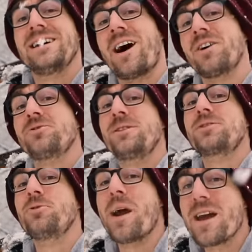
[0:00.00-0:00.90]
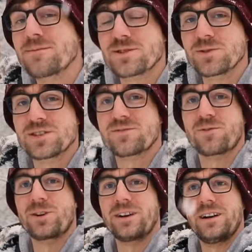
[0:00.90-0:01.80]
100 grams, which is
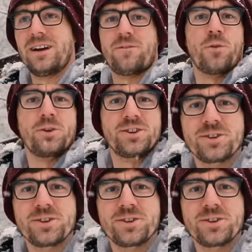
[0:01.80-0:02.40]
for 4